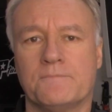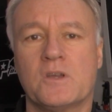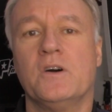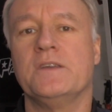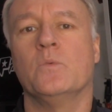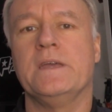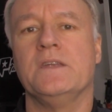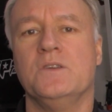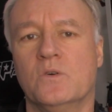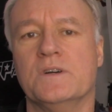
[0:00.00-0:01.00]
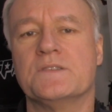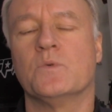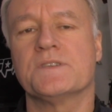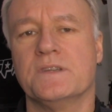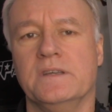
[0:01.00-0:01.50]
Kind of weird noise,
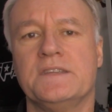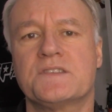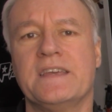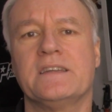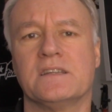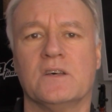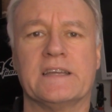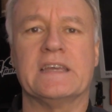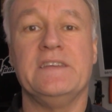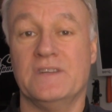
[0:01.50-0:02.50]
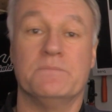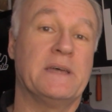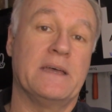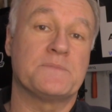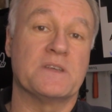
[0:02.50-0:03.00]
wasn't it? It sounded like even
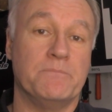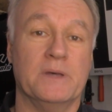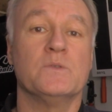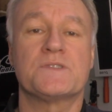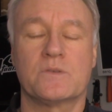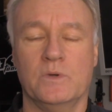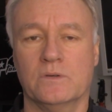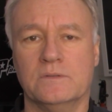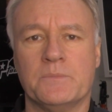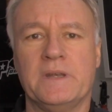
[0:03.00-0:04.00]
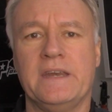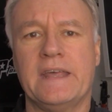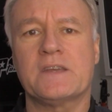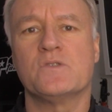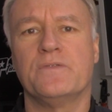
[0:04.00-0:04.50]
perhaps a belt squeal, but in
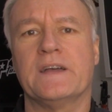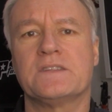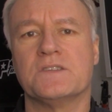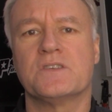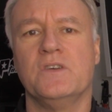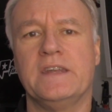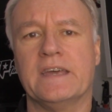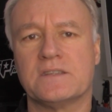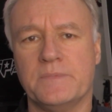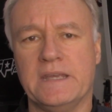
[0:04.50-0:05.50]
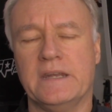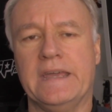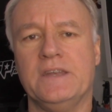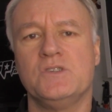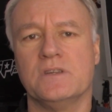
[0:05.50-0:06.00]
actual fact it turned out to be an
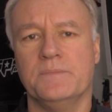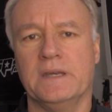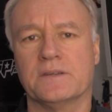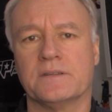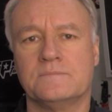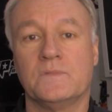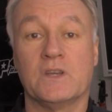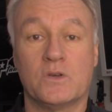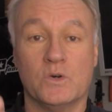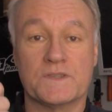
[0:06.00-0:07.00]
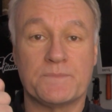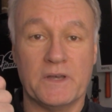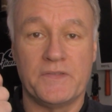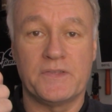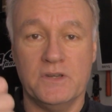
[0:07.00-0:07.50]
engine mount that caused
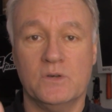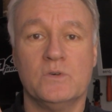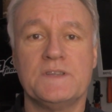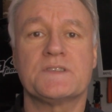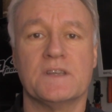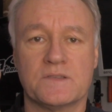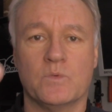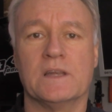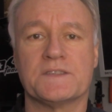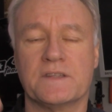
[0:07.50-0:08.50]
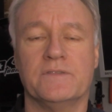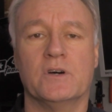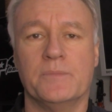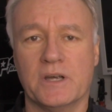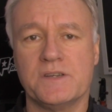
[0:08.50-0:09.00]
both the noise as well as the
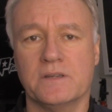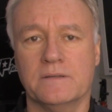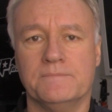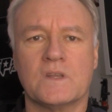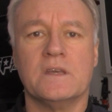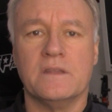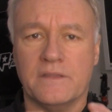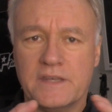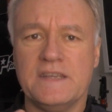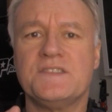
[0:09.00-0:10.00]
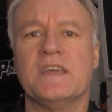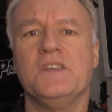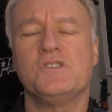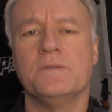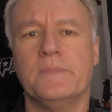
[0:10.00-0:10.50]
vibration. These
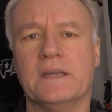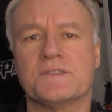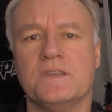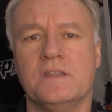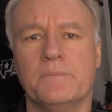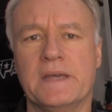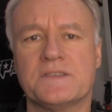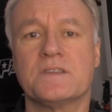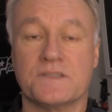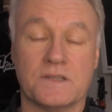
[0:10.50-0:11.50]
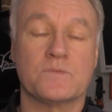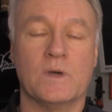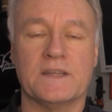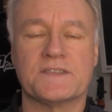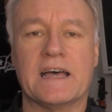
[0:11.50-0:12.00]
engine mounts in the Mazdas as
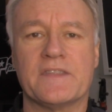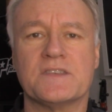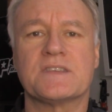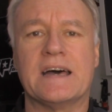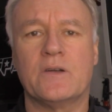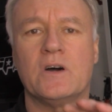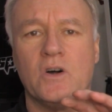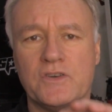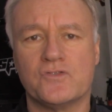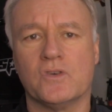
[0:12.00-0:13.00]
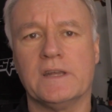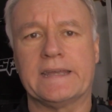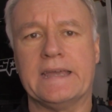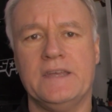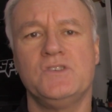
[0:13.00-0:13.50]
well as others are a
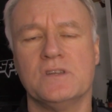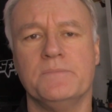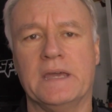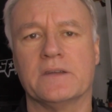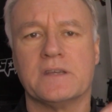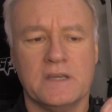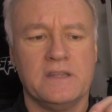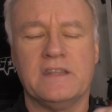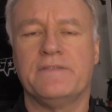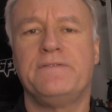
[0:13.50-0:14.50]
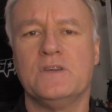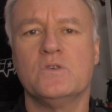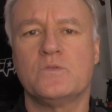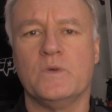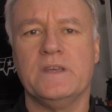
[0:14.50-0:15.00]
hydraulic engine mount. They're
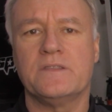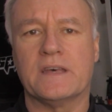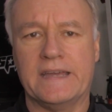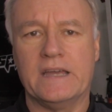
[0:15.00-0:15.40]
filled with a